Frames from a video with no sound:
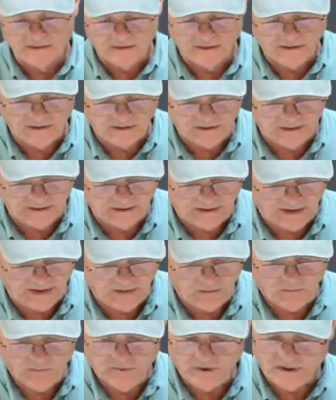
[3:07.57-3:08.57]
Uh, I,
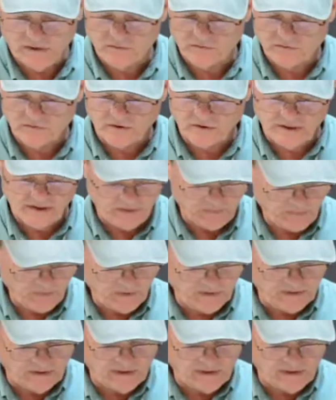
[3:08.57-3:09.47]
when I was trying to put the